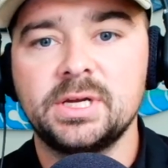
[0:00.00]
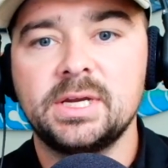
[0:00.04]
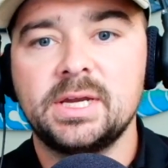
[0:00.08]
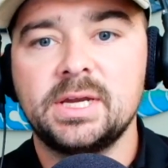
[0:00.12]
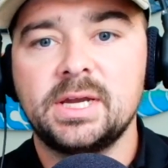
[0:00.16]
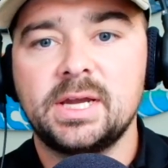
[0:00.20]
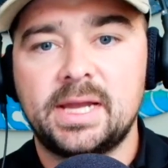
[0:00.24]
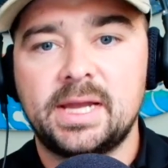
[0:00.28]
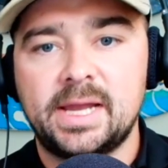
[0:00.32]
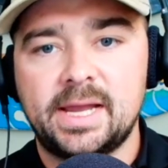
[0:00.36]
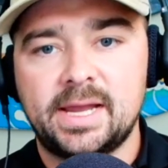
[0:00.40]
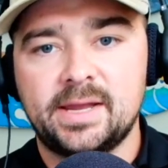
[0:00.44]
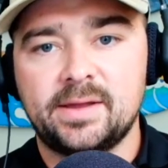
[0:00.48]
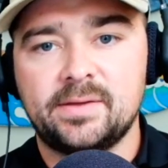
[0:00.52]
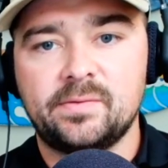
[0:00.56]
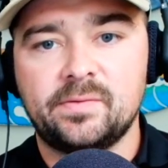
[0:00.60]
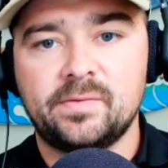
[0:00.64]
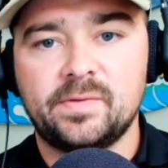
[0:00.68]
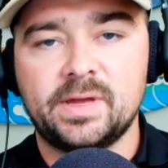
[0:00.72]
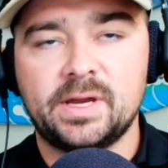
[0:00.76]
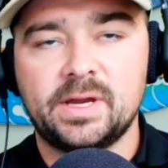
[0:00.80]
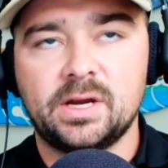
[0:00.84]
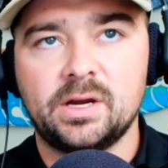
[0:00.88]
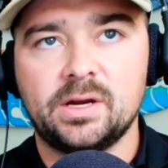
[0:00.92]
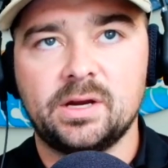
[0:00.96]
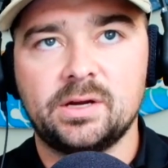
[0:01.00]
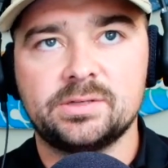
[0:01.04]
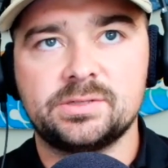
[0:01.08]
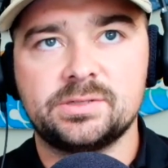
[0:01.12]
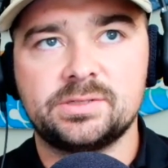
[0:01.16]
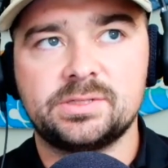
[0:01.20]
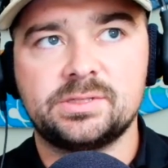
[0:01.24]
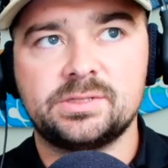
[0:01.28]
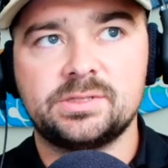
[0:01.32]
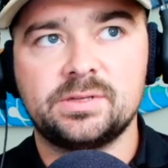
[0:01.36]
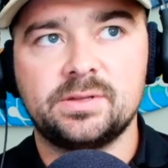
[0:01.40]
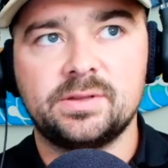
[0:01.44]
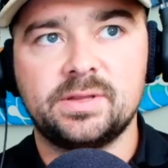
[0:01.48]
And
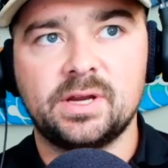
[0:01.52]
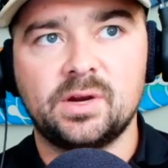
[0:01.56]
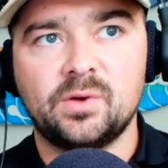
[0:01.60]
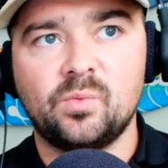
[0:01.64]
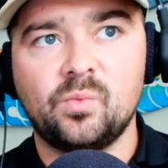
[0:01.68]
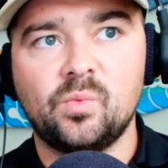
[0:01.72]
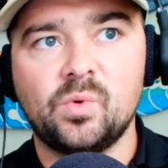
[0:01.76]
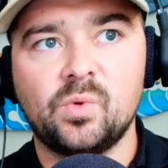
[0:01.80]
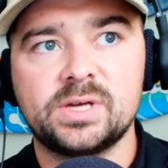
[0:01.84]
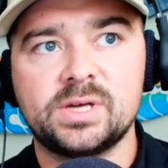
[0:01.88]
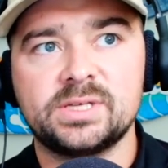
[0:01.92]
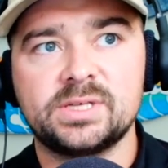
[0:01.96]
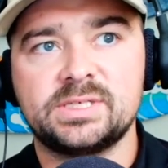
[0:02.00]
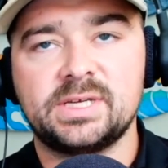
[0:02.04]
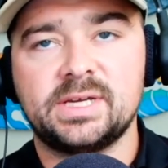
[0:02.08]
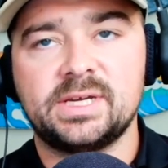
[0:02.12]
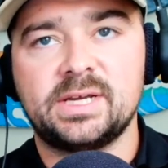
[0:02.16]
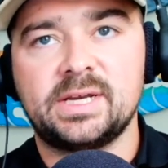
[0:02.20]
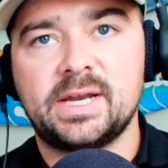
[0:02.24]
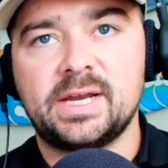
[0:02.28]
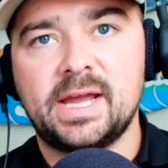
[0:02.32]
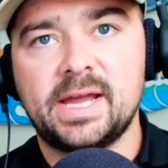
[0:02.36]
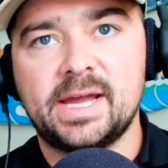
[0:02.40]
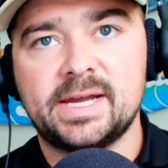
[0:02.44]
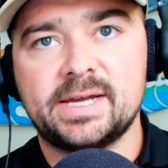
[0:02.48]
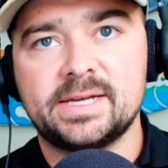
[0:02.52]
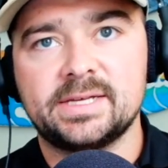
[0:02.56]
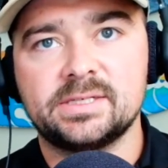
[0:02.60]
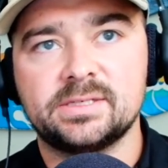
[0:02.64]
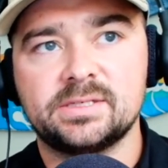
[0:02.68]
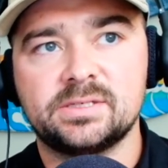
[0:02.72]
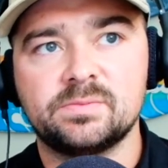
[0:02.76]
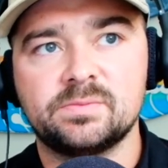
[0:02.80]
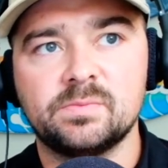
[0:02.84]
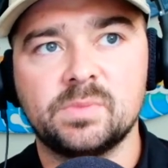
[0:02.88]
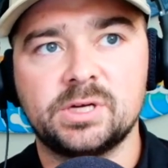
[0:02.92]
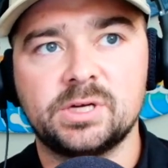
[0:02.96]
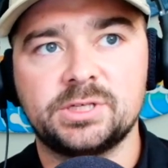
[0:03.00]
there wasn't as
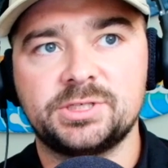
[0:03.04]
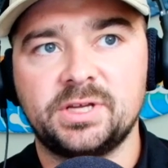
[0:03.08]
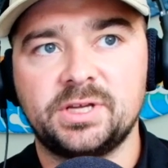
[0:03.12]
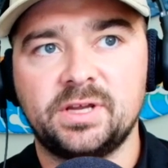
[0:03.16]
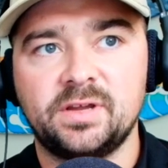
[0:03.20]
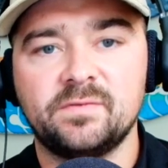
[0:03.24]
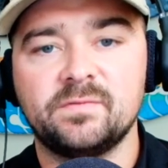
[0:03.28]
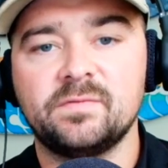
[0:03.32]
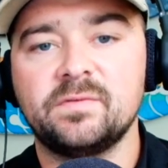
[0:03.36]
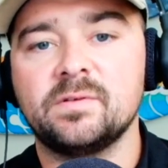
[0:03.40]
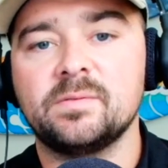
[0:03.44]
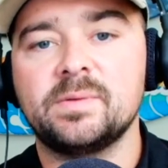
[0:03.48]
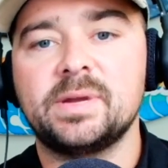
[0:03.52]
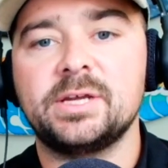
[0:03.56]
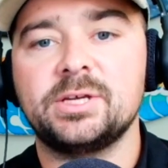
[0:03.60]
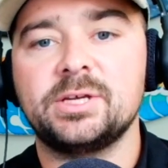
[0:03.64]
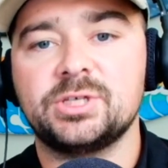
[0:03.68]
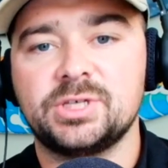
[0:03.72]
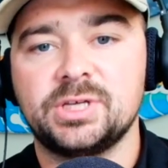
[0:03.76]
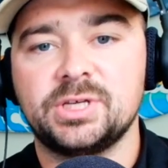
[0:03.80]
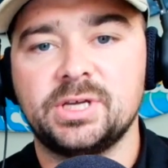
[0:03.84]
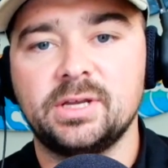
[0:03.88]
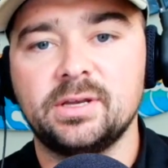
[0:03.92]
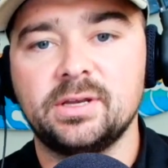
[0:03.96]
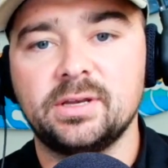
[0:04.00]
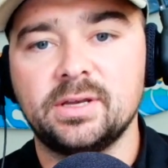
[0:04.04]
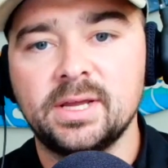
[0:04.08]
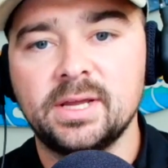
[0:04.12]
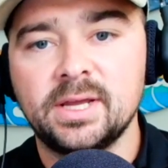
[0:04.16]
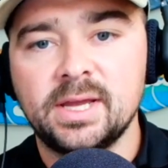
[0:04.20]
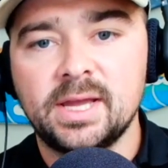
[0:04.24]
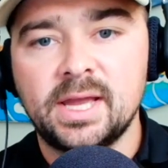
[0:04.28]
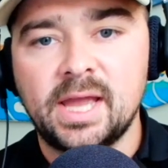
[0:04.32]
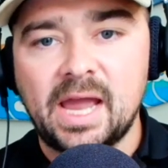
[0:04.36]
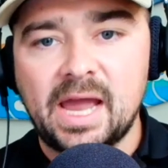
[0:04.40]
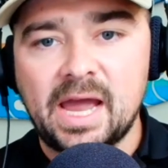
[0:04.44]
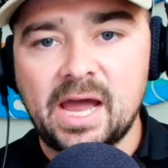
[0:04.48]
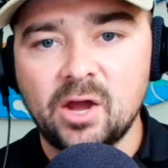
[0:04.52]
much information
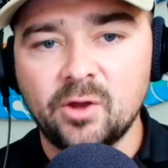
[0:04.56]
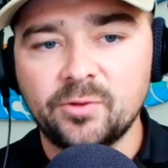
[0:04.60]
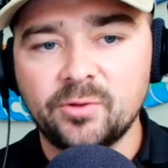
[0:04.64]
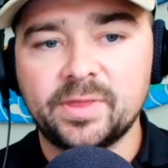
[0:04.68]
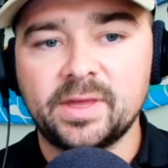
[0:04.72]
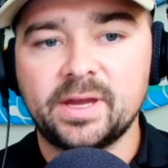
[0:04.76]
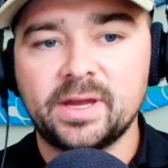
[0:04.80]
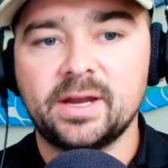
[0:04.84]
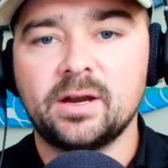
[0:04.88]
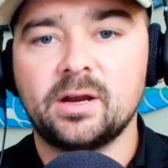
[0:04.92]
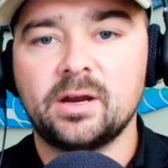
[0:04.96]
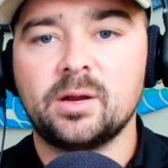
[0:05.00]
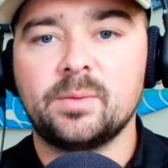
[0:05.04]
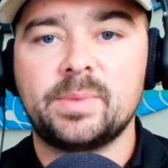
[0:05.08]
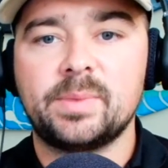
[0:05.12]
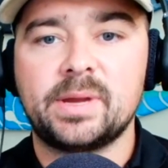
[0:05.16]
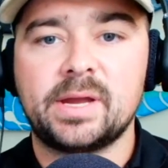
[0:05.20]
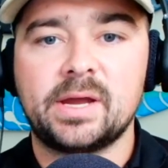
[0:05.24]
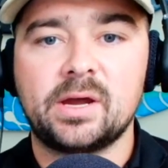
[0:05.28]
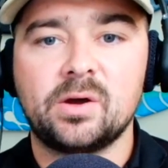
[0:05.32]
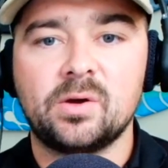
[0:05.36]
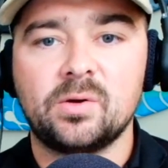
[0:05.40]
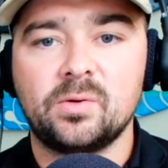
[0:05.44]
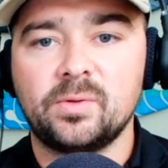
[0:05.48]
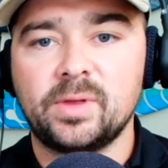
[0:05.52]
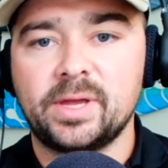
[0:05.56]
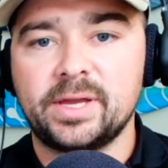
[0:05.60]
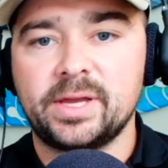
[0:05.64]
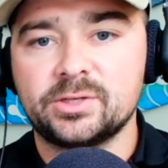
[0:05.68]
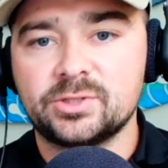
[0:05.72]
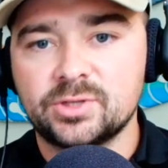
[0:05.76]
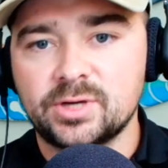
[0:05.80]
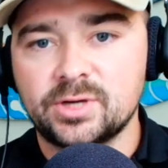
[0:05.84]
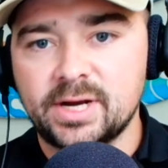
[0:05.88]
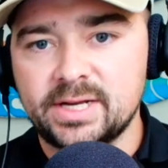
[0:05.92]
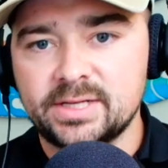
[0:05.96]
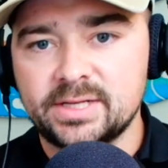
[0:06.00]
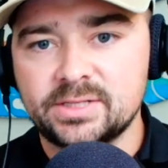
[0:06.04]
out there about like
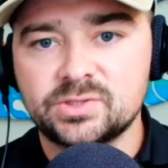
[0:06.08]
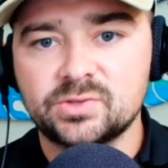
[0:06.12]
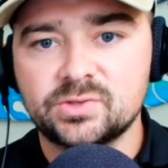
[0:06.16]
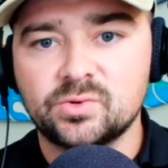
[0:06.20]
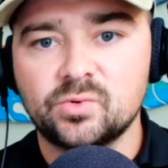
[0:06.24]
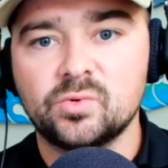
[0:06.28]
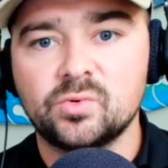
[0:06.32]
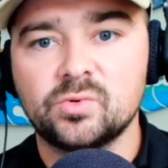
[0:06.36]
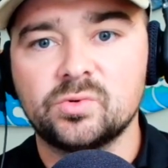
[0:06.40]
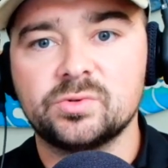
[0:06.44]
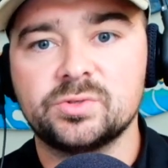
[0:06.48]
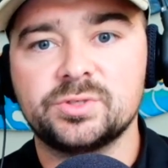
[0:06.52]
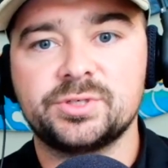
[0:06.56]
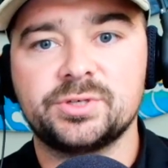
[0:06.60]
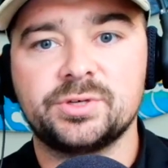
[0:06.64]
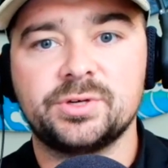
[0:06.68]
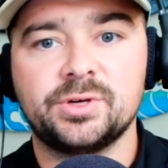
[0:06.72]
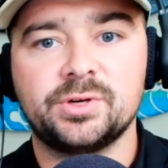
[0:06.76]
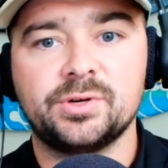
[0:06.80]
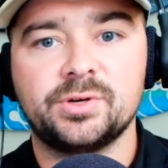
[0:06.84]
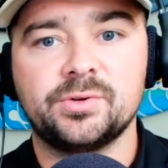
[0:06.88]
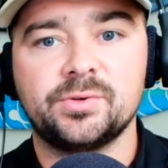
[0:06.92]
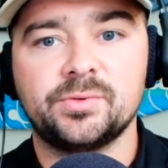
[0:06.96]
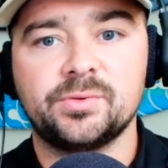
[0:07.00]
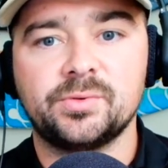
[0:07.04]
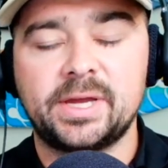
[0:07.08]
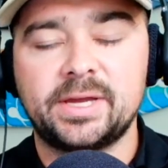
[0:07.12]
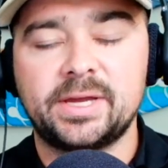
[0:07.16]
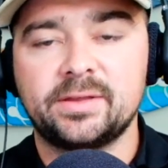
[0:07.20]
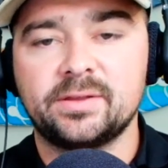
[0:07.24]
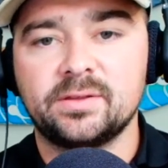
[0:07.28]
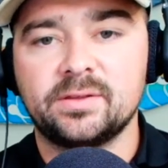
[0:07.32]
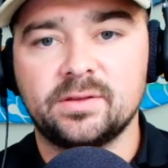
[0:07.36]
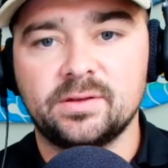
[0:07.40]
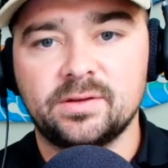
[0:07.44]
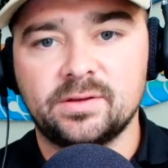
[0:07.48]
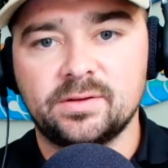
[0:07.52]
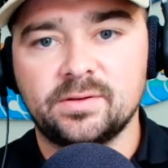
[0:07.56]
trade schools or like
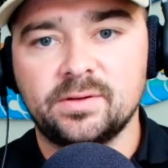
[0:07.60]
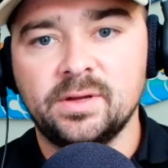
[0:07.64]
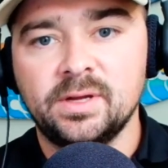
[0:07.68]
the